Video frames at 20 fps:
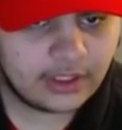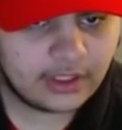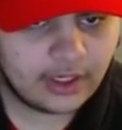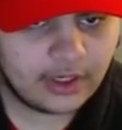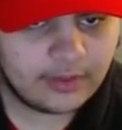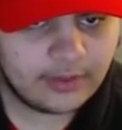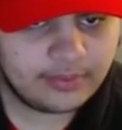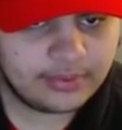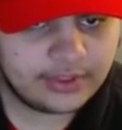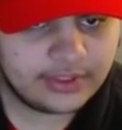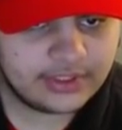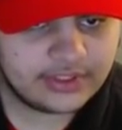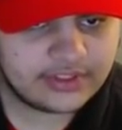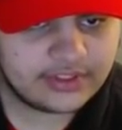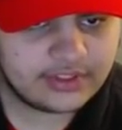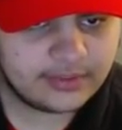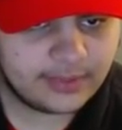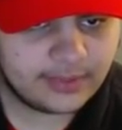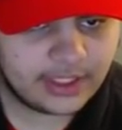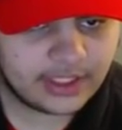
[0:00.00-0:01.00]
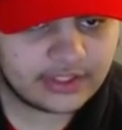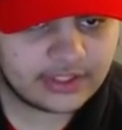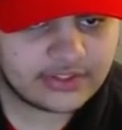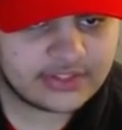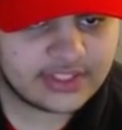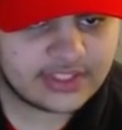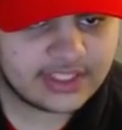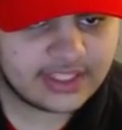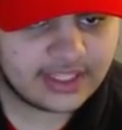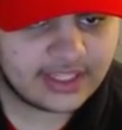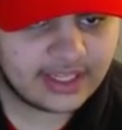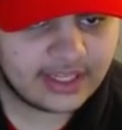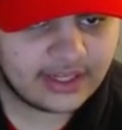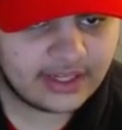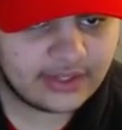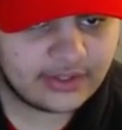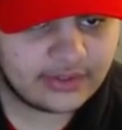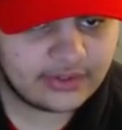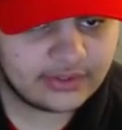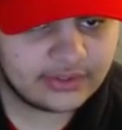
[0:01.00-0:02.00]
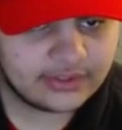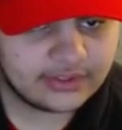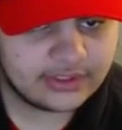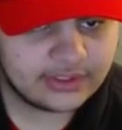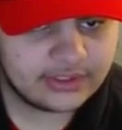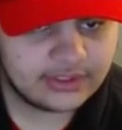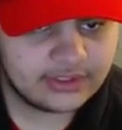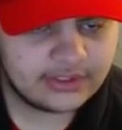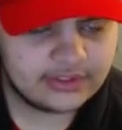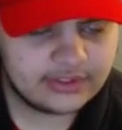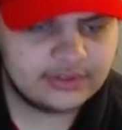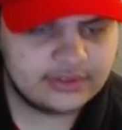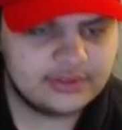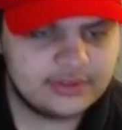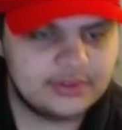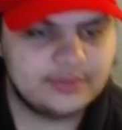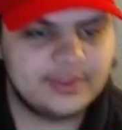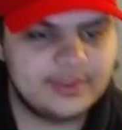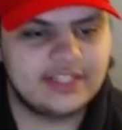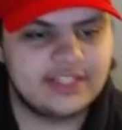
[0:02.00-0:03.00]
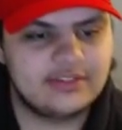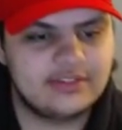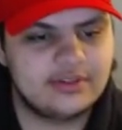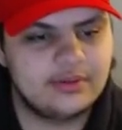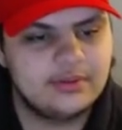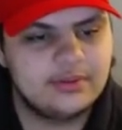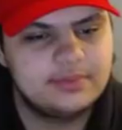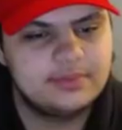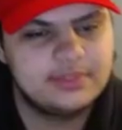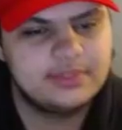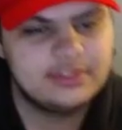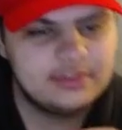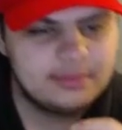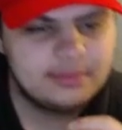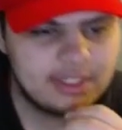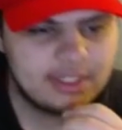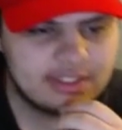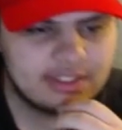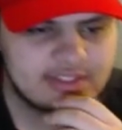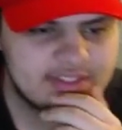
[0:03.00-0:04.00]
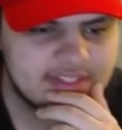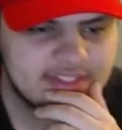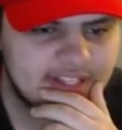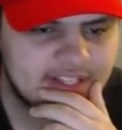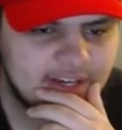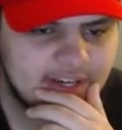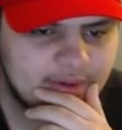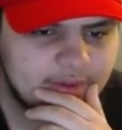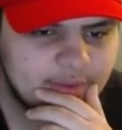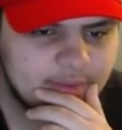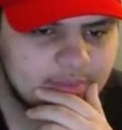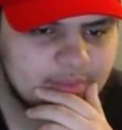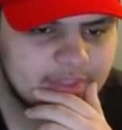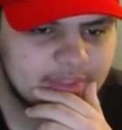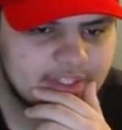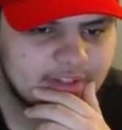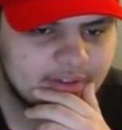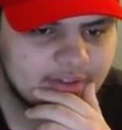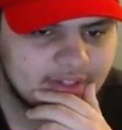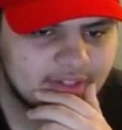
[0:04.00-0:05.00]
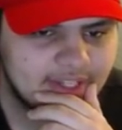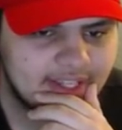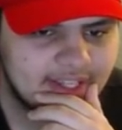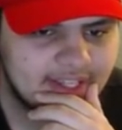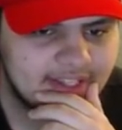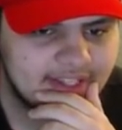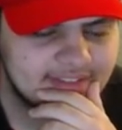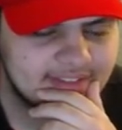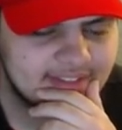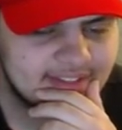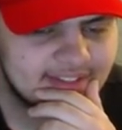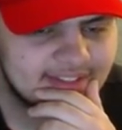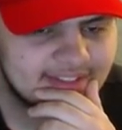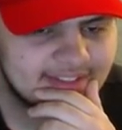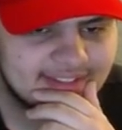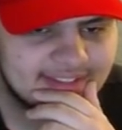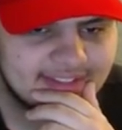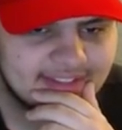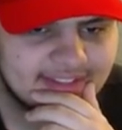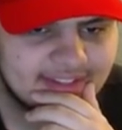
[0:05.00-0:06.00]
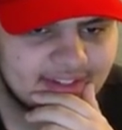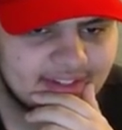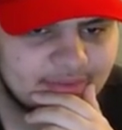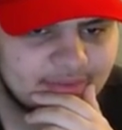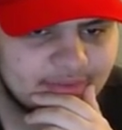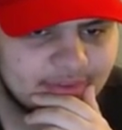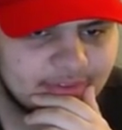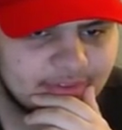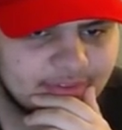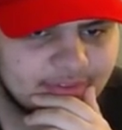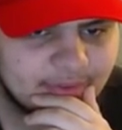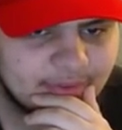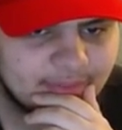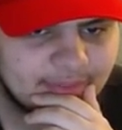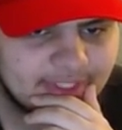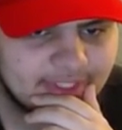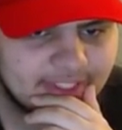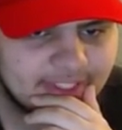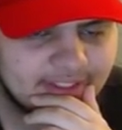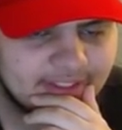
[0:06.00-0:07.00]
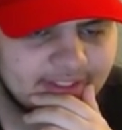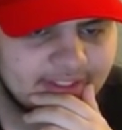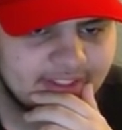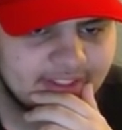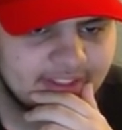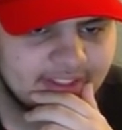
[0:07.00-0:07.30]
I'll put Democracy Now... Oh, man, do I want to put Democracy Now at a B or an A? See, this is the tough one for me.